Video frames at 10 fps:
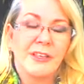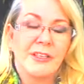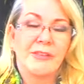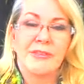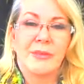
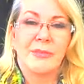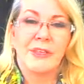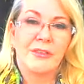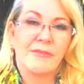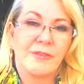tell
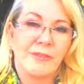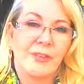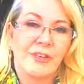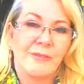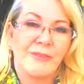somebody a
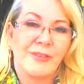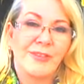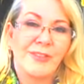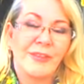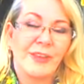few hard
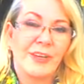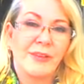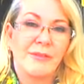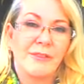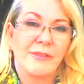truths to be
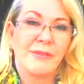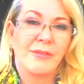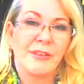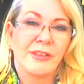able to